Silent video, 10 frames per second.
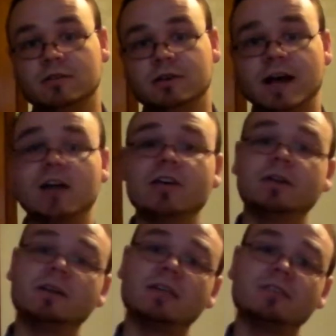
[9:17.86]
Now
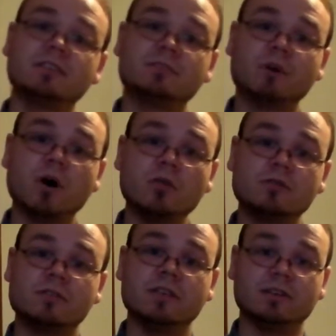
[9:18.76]
that I've
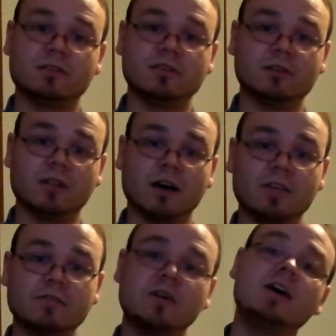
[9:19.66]
exposed this in your
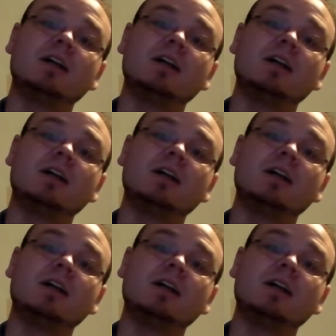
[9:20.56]
life,